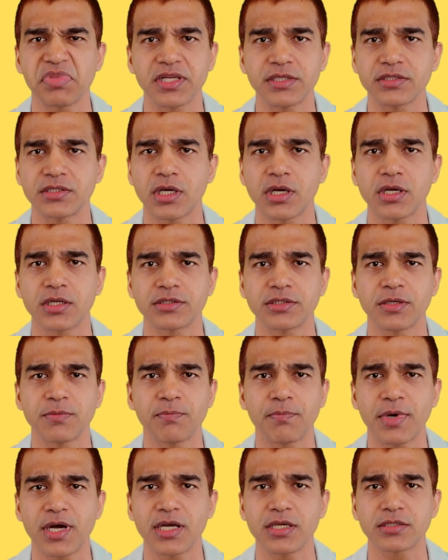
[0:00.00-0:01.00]
pizzas
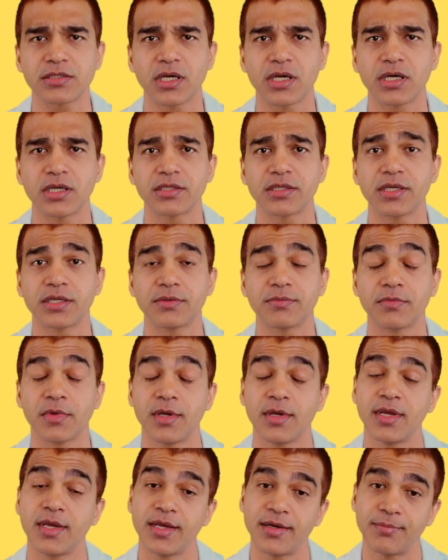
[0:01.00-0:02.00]
and pastas and
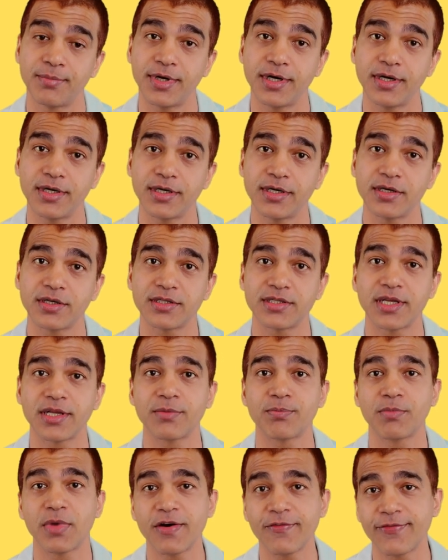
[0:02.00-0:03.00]
burgers
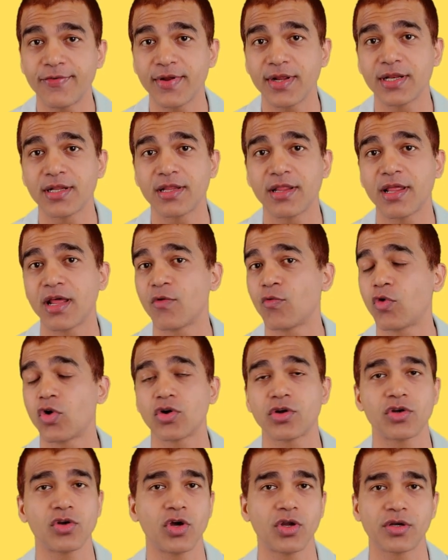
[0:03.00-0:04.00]
and muffins and
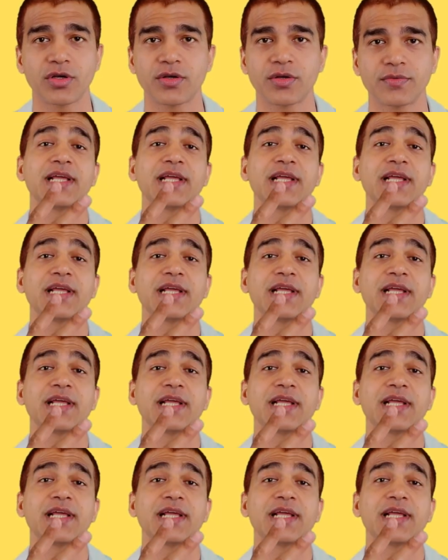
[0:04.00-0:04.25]
whatnot.